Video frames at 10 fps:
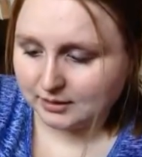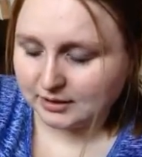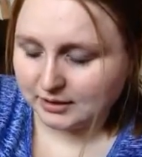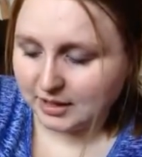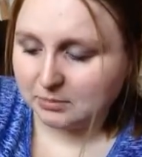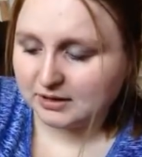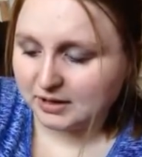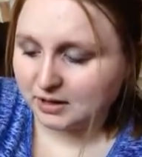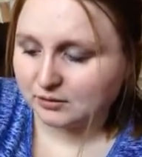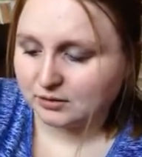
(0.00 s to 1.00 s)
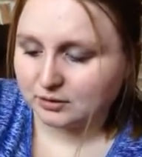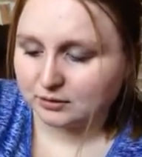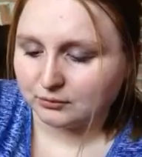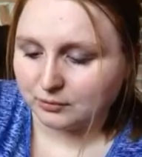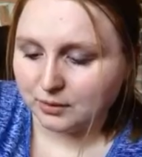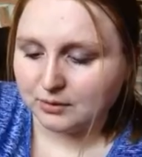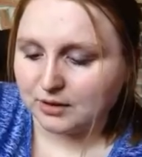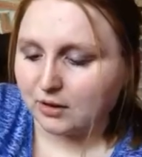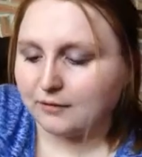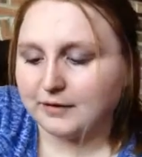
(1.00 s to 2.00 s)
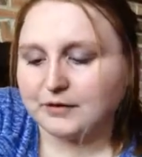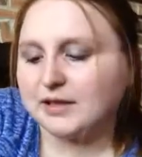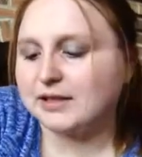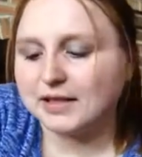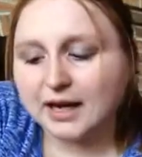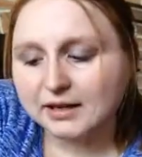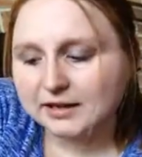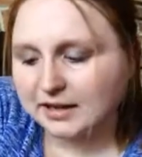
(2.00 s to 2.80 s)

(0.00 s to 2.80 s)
Today, potatoes are grown in all 50 states